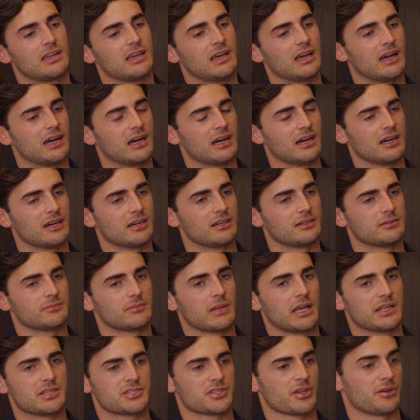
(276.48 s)
100%.
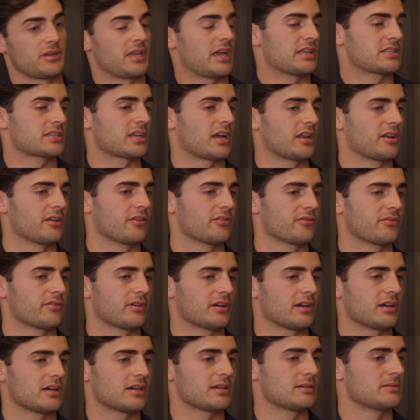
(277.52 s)
And so, it's kind
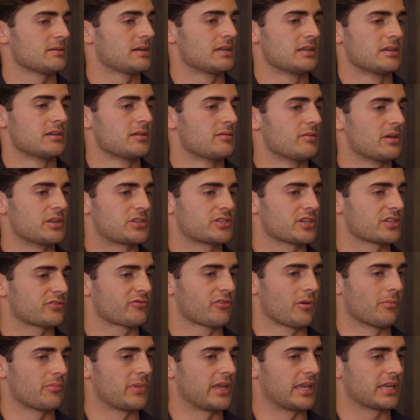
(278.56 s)
of, it's just
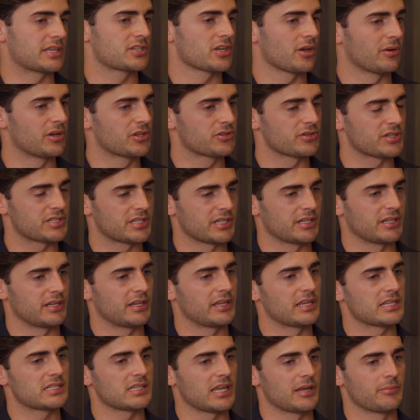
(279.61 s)
from being so interested in
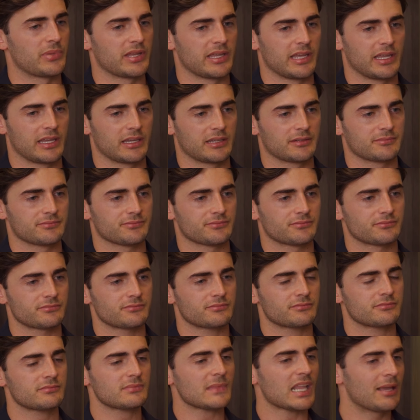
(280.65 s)
it. It's like
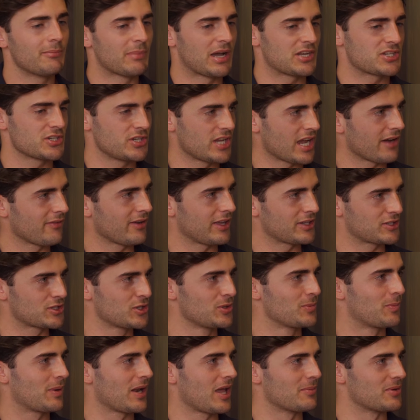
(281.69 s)
imagine you have like
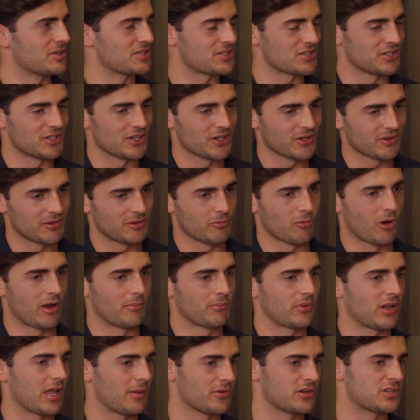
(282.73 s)
2 plumbers, and one
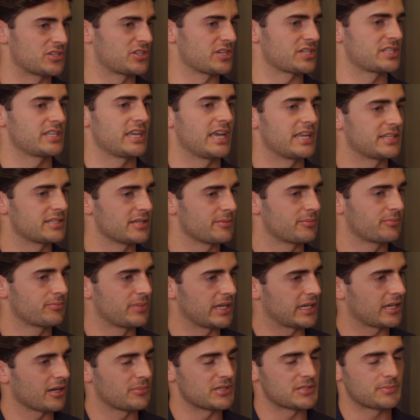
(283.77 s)
plumber is just there to
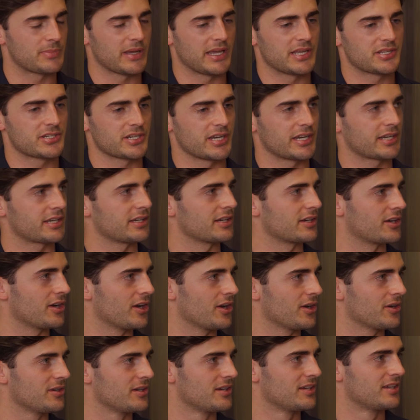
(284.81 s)
pick up his paycheck and
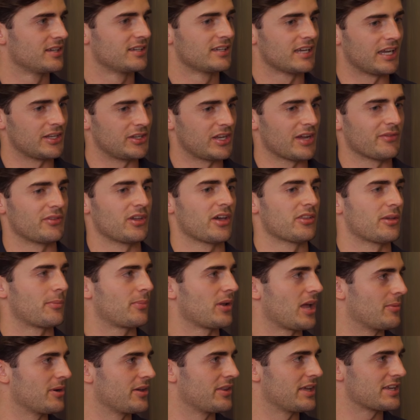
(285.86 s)
go. And you have the other
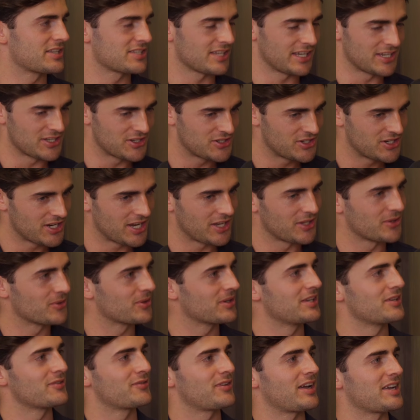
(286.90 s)
plumber that's like
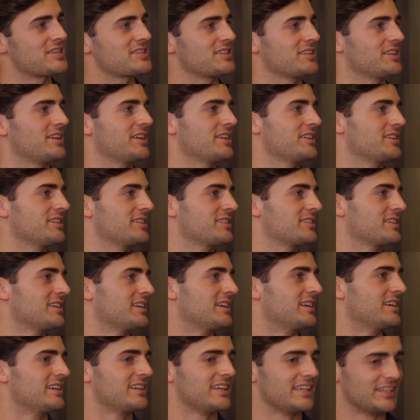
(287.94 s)
genuinely
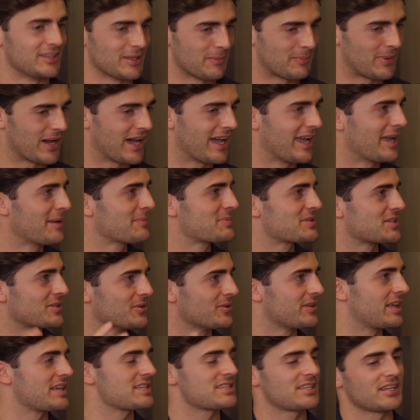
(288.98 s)
fascinated in the pipes and
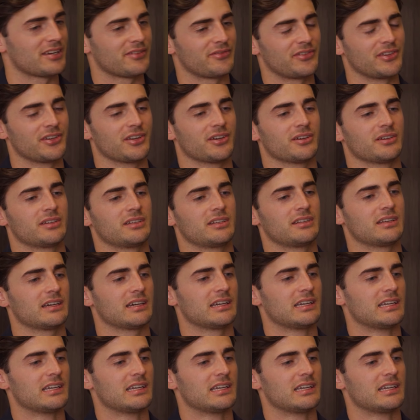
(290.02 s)
all that stuff, and